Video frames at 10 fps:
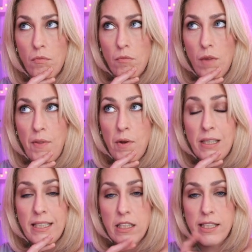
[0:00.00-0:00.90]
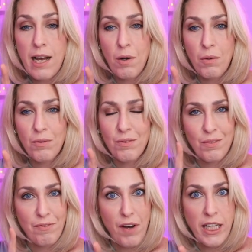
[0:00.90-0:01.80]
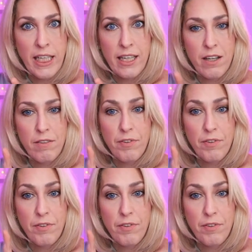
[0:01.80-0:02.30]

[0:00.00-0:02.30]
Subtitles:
There is now, funnily enough,